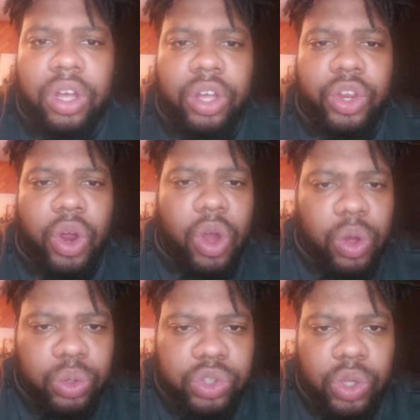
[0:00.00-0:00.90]
your
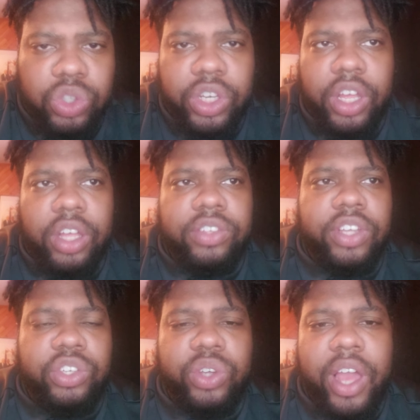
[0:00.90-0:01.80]
own social
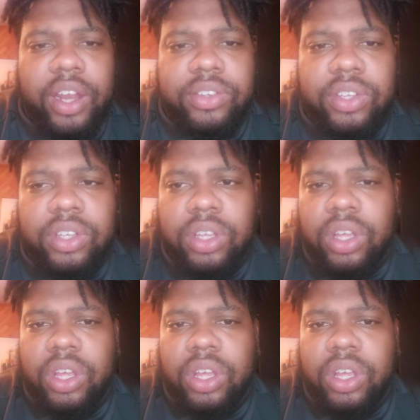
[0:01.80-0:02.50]
sexuality